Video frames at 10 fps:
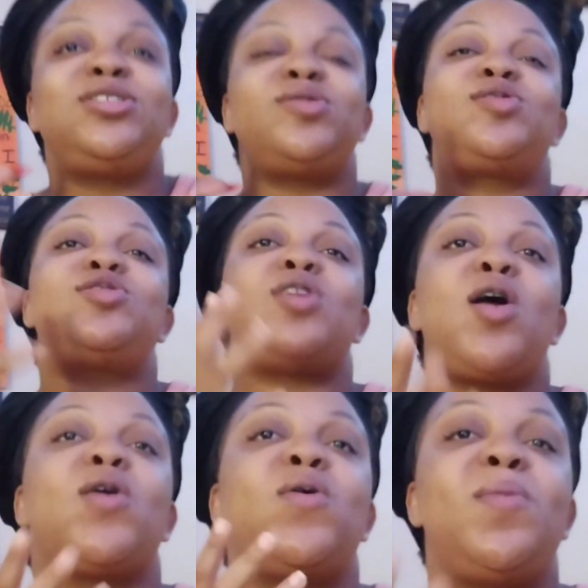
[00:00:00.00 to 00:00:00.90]
To
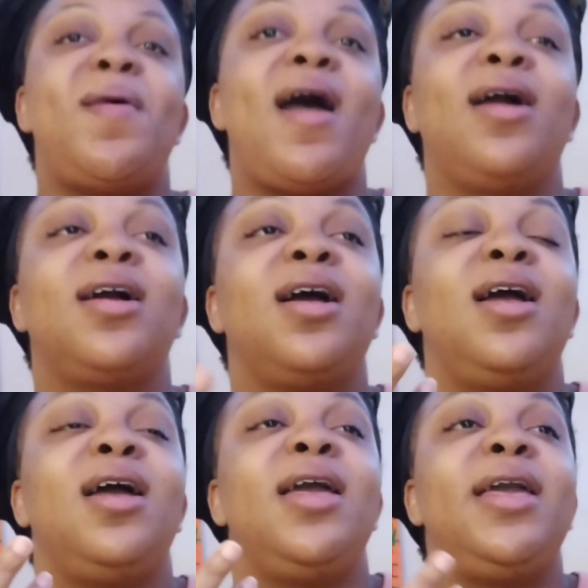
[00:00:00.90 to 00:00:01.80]
circle back,
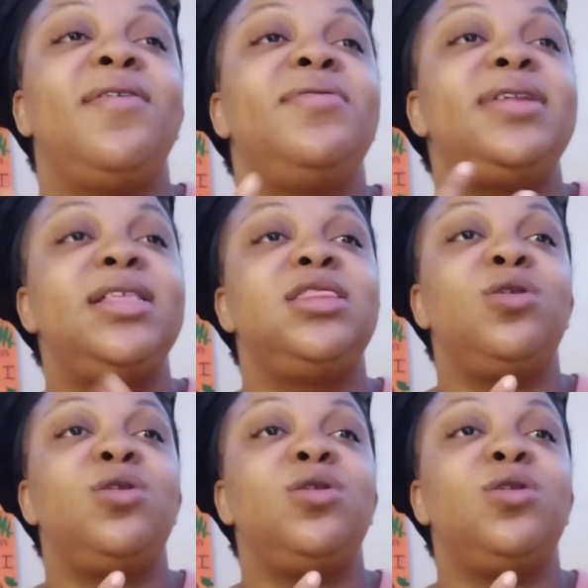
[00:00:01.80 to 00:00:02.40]
even in